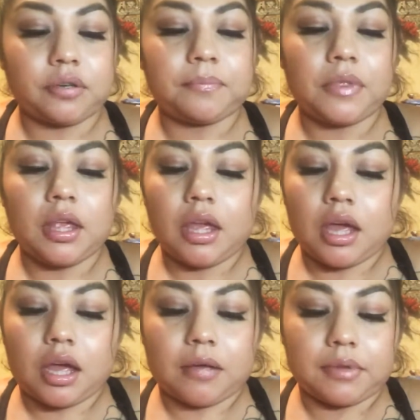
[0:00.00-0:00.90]
her.
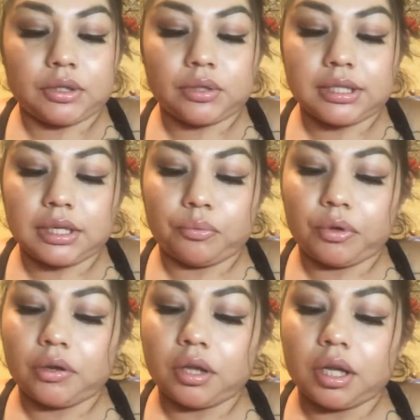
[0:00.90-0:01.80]
Um, this one's in
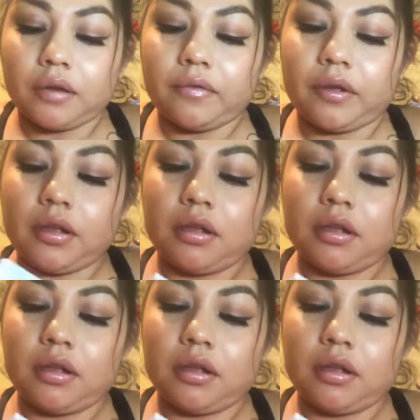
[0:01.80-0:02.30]
Real Love.